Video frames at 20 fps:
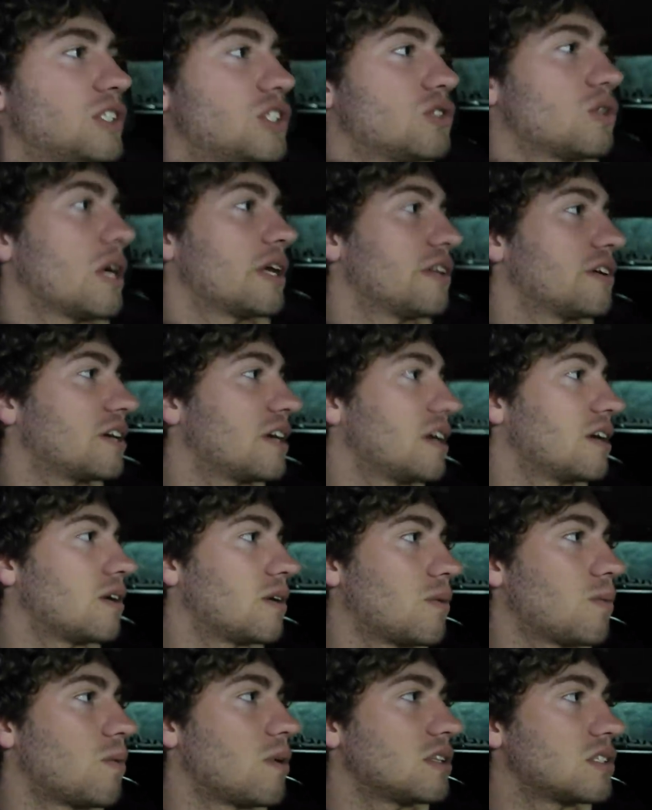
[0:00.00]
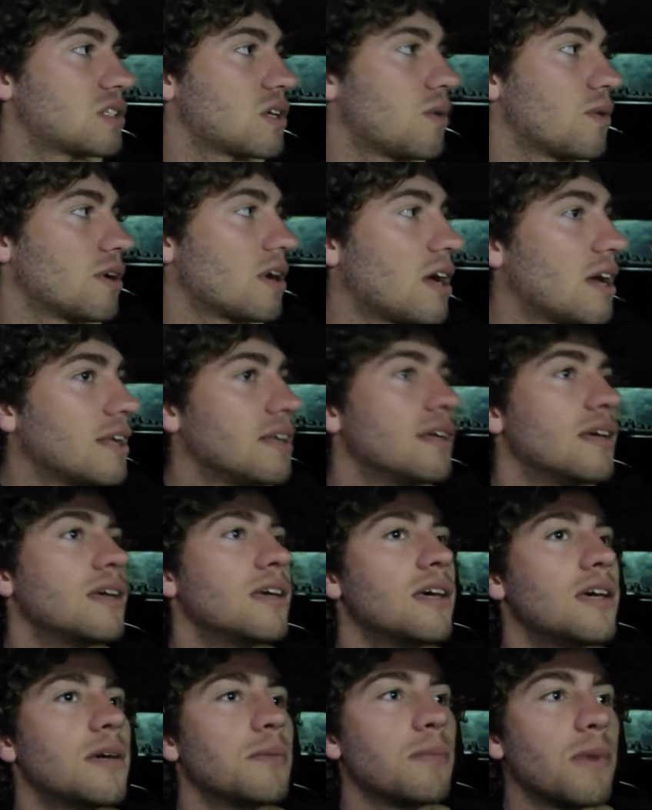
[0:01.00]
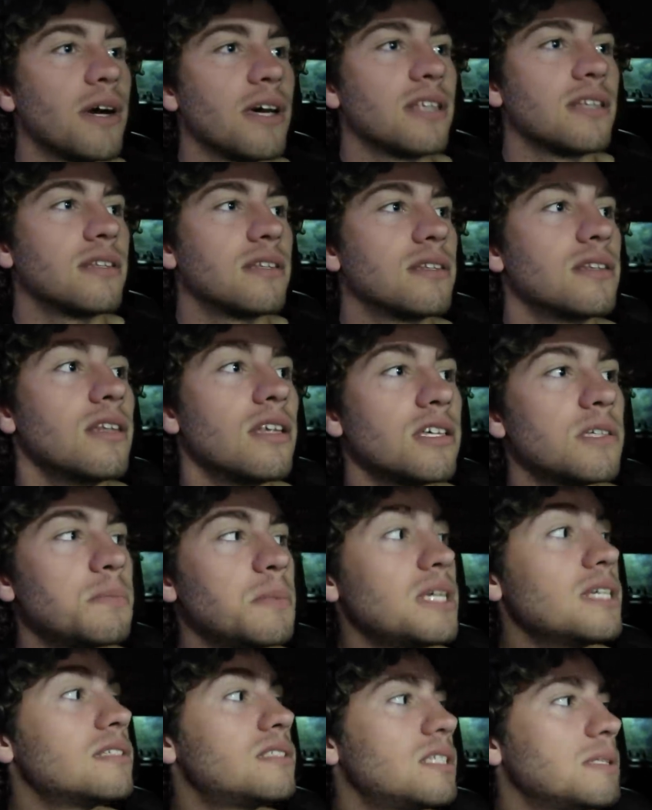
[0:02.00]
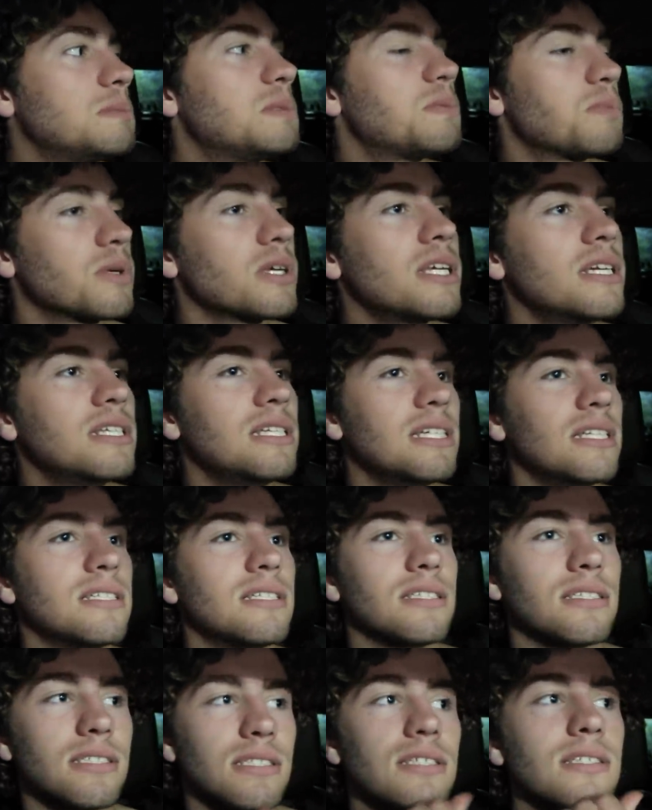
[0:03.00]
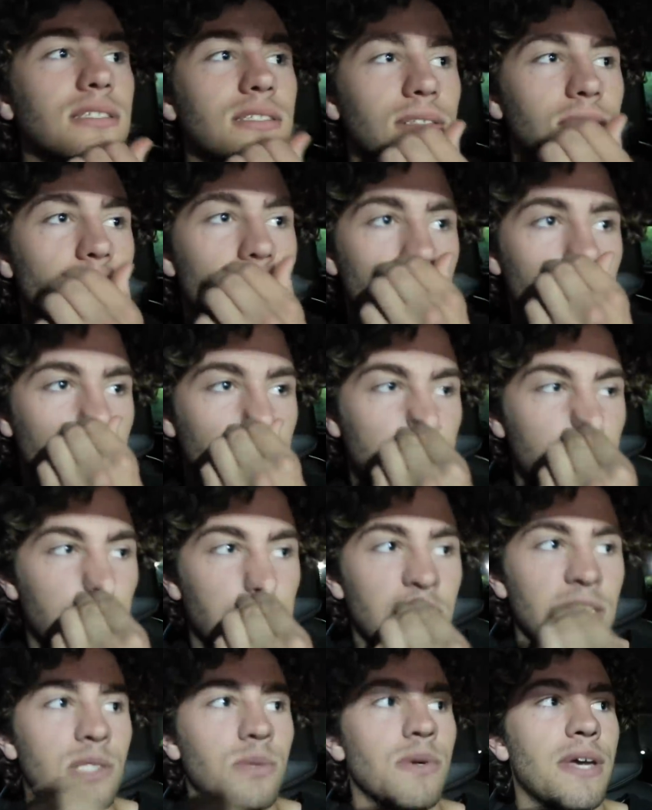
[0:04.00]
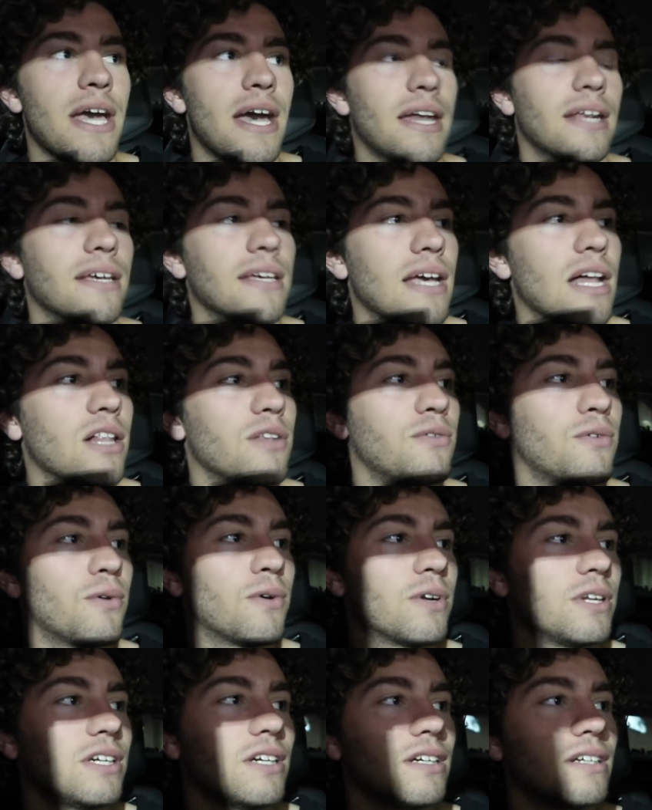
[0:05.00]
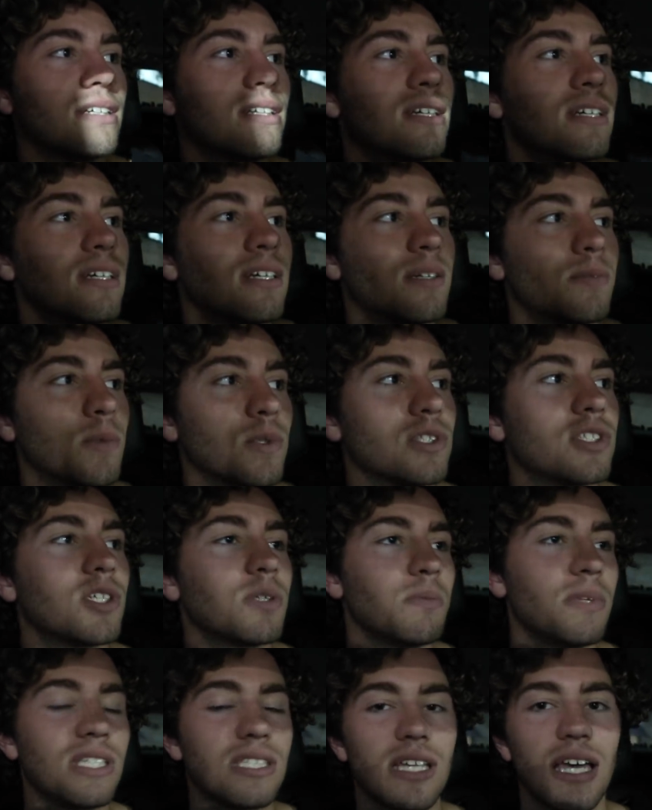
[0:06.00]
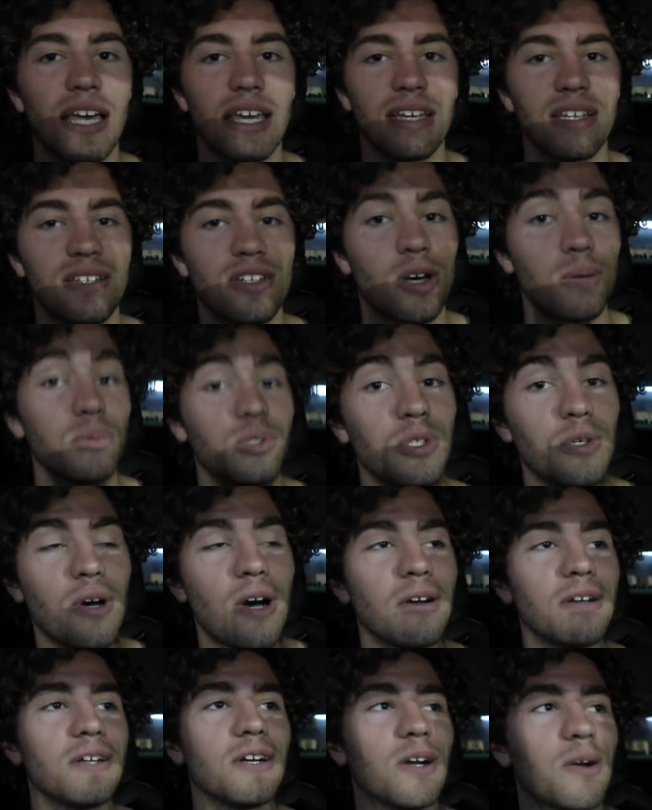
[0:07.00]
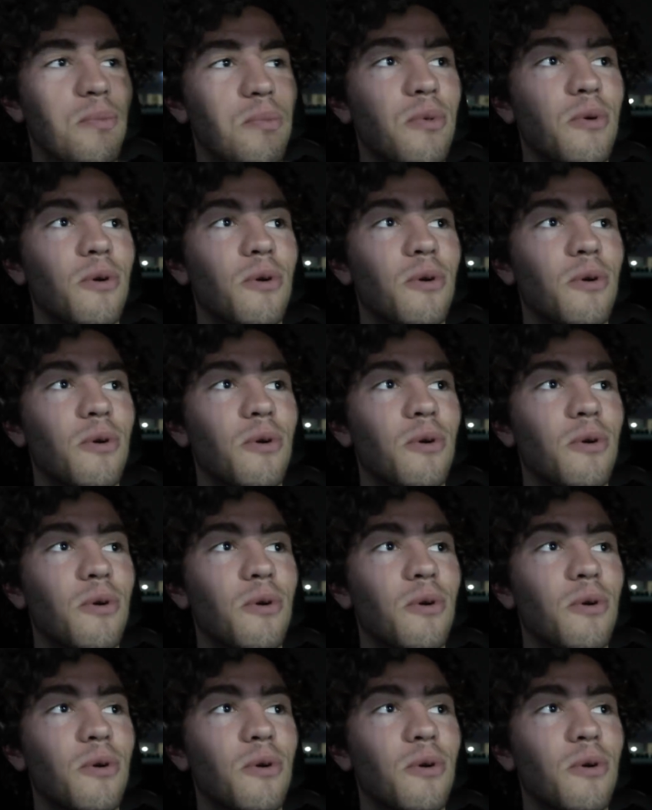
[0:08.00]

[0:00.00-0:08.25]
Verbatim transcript: he's trailering it or what's going on, but this meet seems pretty decent. This is a lot like the meets we had in California. Most of the meets I come to out here are